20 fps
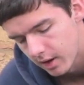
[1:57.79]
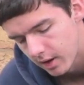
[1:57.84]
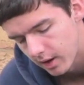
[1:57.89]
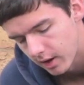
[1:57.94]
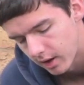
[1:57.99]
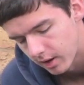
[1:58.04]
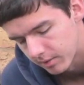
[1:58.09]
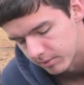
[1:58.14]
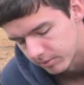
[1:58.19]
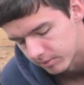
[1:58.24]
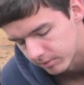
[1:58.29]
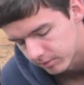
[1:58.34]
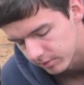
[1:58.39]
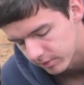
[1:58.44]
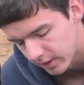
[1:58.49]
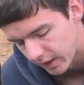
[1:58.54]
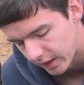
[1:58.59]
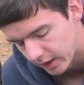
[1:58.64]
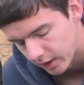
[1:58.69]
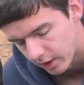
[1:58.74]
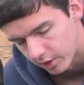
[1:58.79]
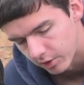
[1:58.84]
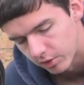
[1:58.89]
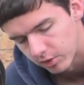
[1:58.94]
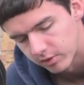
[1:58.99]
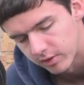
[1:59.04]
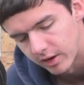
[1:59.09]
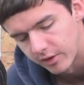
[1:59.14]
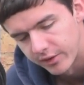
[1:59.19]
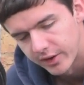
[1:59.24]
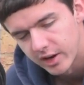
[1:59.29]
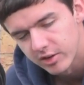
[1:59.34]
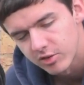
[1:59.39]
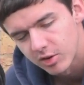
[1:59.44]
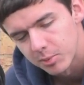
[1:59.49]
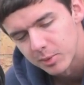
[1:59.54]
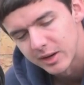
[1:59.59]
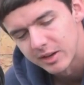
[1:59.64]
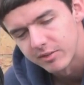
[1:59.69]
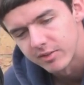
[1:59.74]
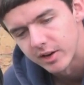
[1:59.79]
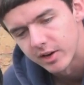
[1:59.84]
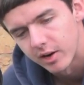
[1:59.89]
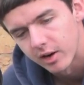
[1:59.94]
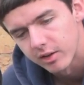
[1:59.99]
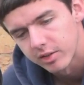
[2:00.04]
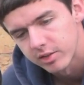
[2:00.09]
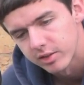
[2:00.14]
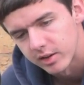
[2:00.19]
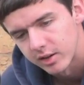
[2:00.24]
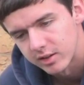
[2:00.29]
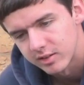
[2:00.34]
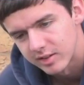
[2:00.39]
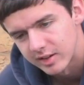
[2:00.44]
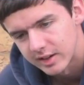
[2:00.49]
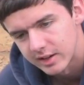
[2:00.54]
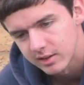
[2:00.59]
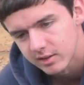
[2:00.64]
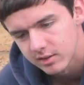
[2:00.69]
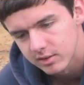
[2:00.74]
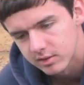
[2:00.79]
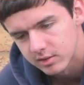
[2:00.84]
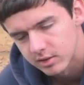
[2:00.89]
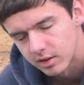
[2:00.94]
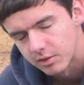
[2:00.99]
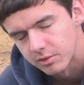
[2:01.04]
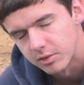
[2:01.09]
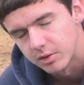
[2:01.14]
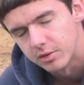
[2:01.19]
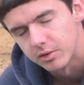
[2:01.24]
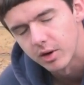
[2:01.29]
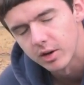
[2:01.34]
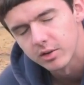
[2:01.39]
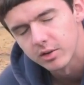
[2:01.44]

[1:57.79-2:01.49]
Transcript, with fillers: Um, they go all around the edge, I believe there are 13, so we'll